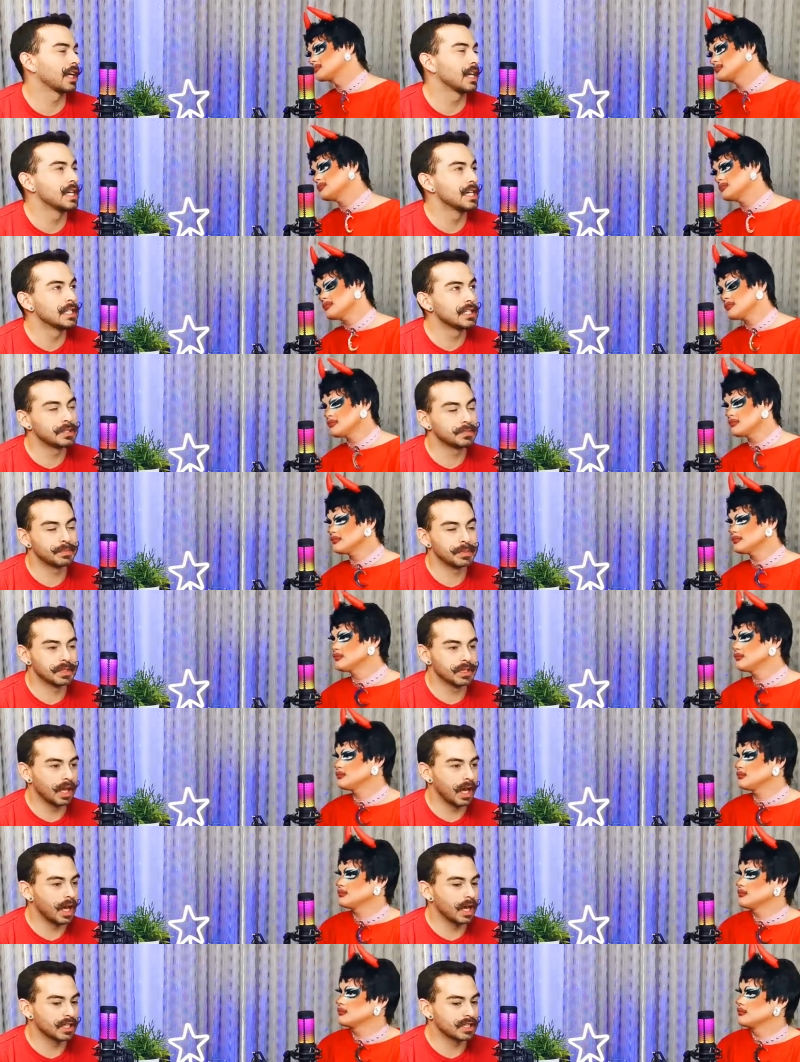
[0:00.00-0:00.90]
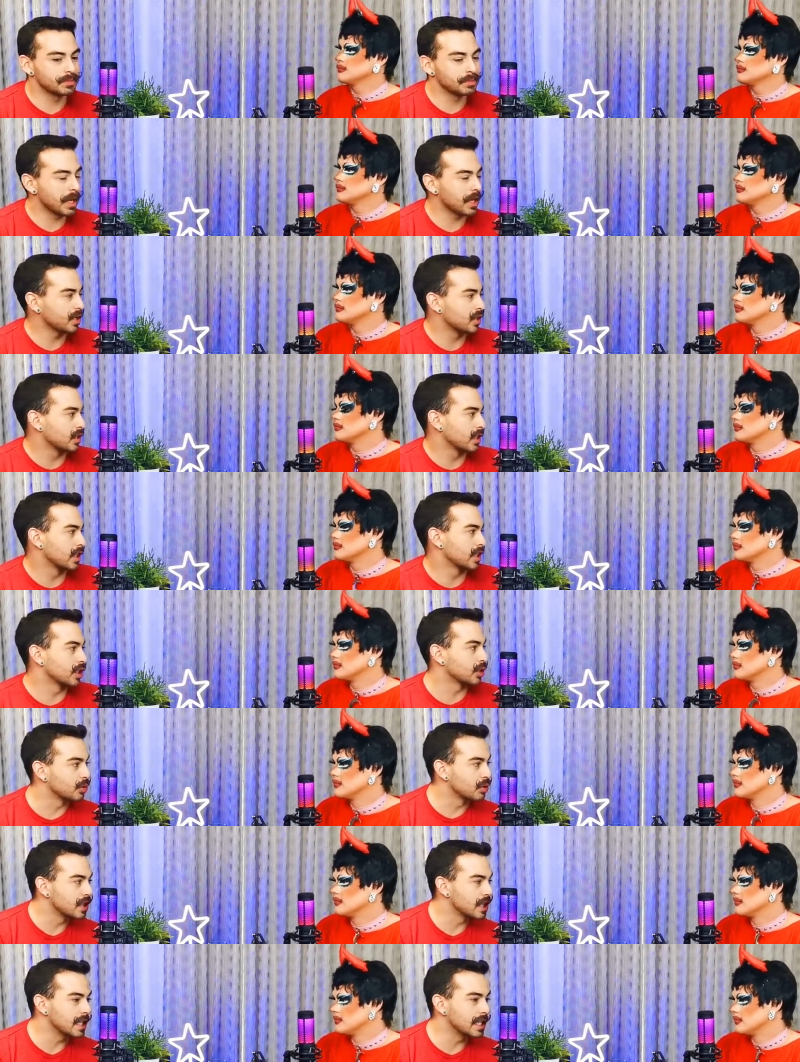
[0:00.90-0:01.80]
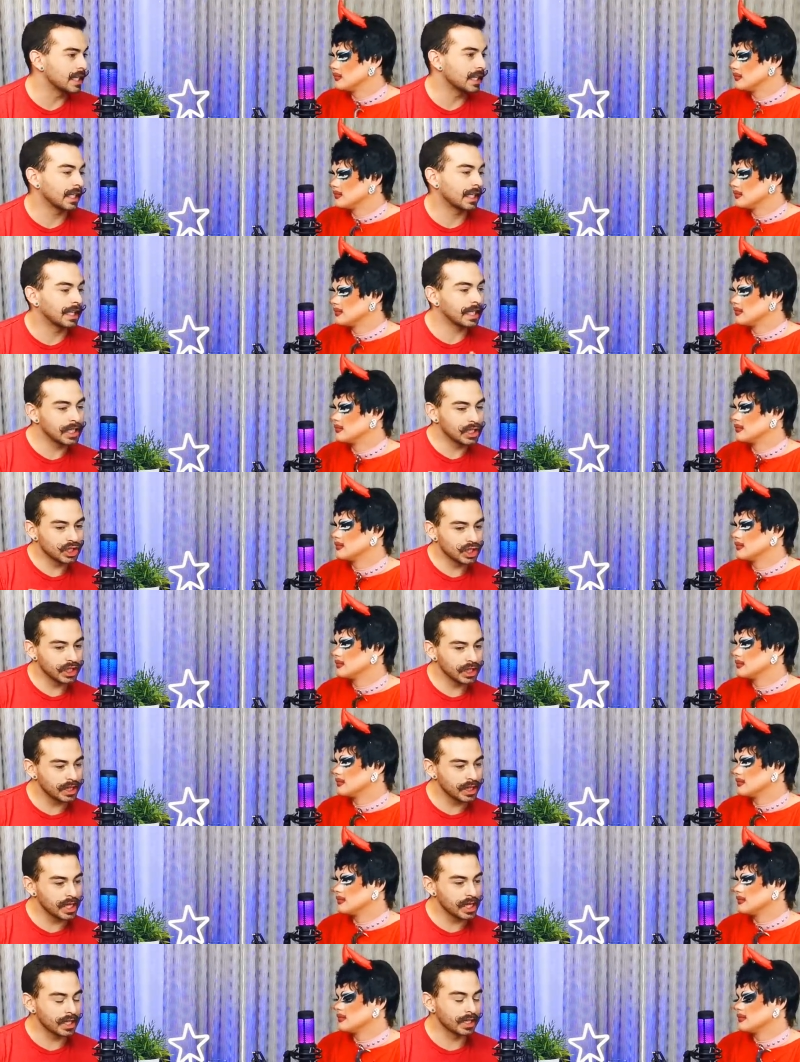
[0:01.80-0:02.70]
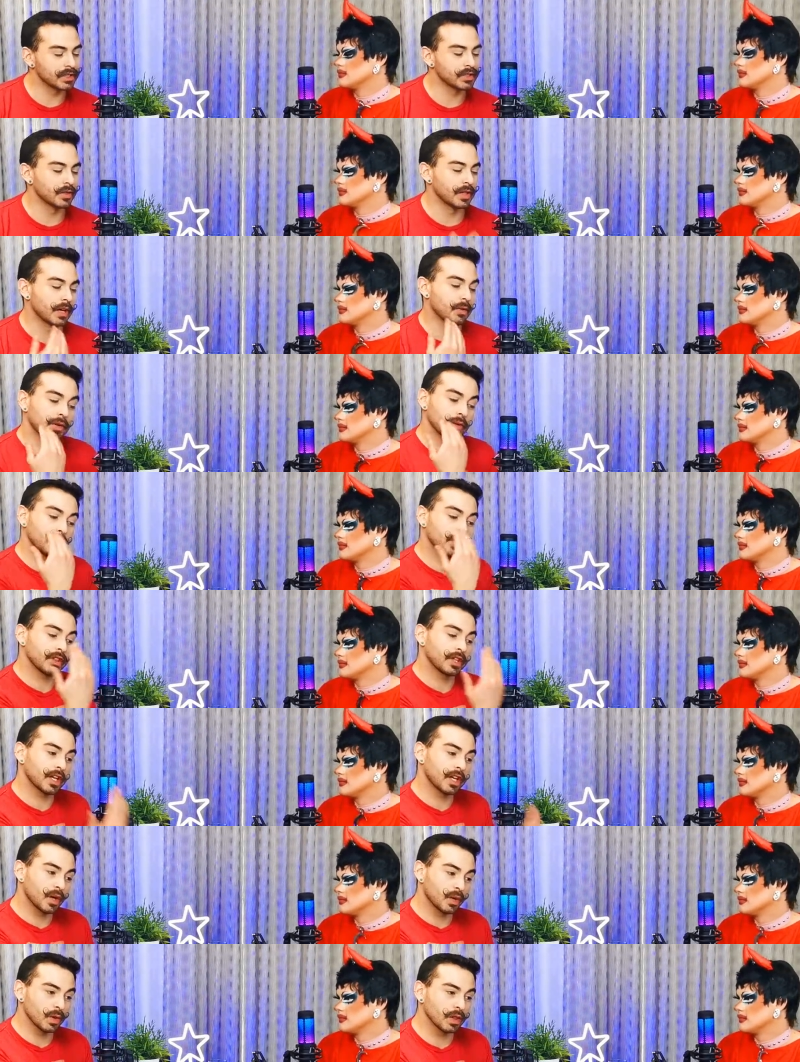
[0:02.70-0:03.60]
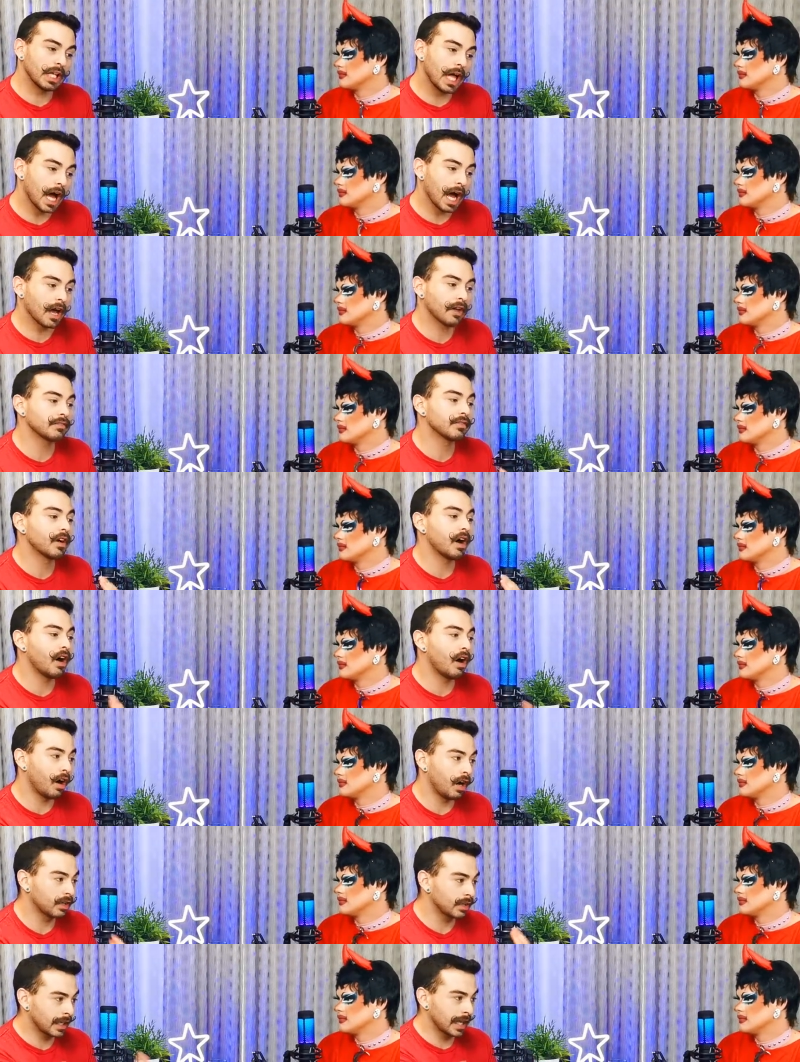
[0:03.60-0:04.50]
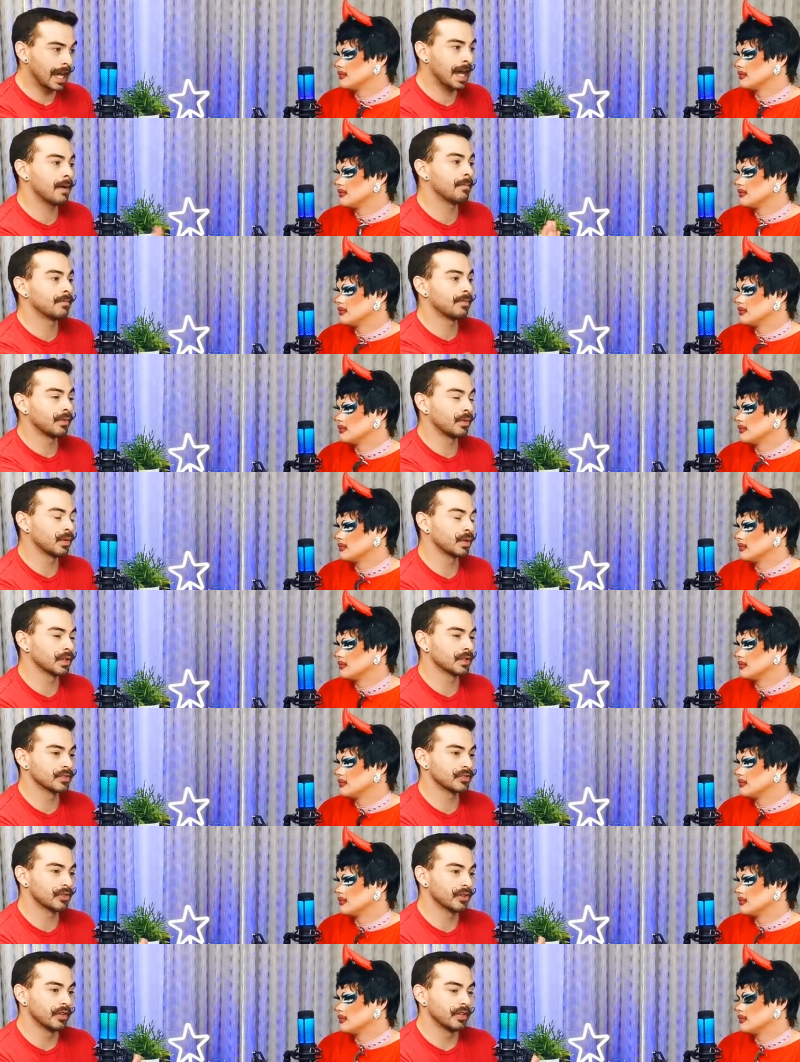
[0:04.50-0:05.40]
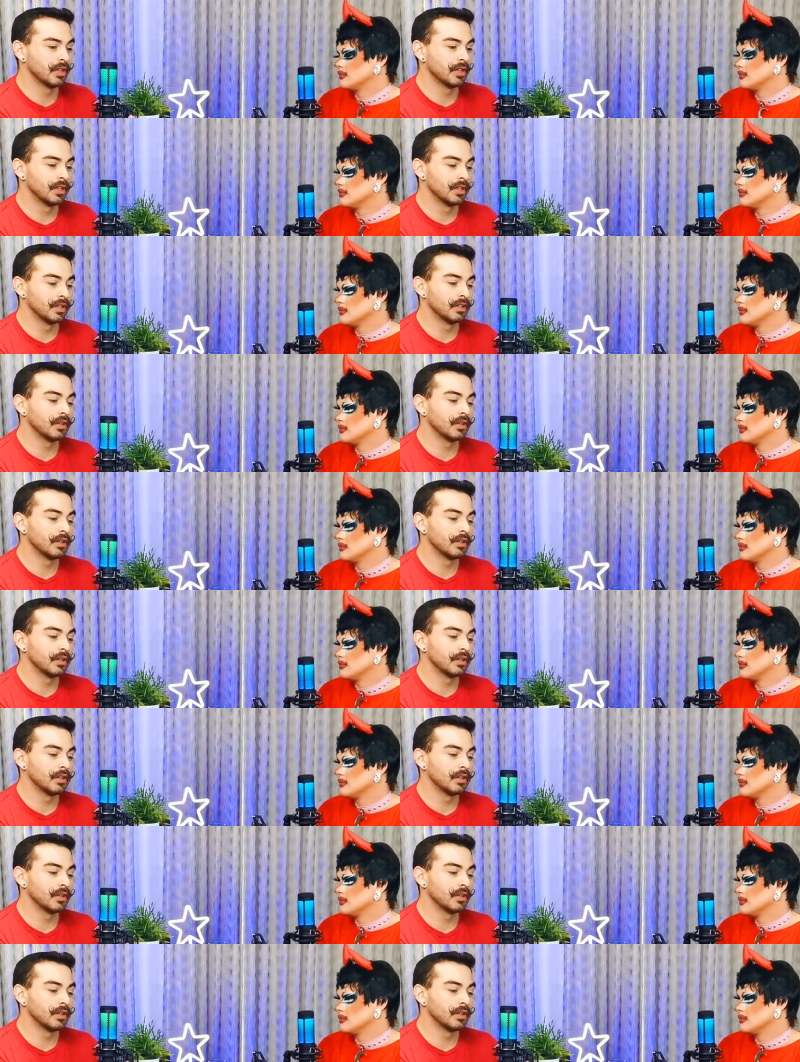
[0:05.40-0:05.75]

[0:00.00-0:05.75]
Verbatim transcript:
Speaker 1: to like come up with like special and unique kitschy things so that way when they go live on Cam